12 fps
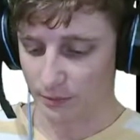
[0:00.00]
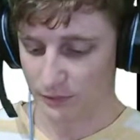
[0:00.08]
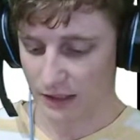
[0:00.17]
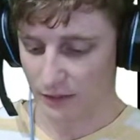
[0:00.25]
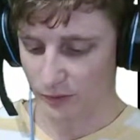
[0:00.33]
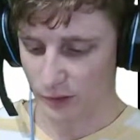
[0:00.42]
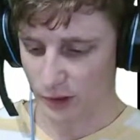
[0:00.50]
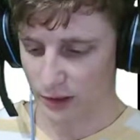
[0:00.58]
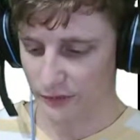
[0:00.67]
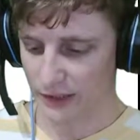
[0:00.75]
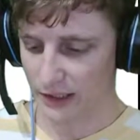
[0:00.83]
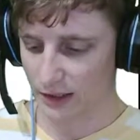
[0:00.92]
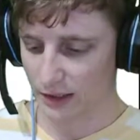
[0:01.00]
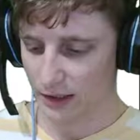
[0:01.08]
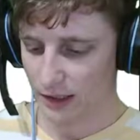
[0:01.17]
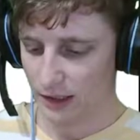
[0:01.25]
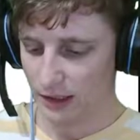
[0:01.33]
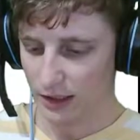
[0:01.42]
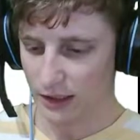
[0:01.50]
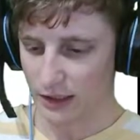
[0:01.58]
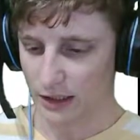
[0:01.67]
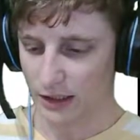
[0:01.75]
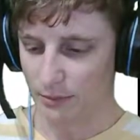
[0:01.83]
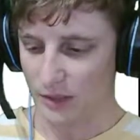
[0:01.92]
TEFL certificate.
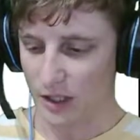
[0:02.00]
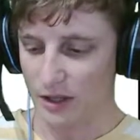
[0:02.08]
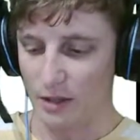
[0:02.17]
On the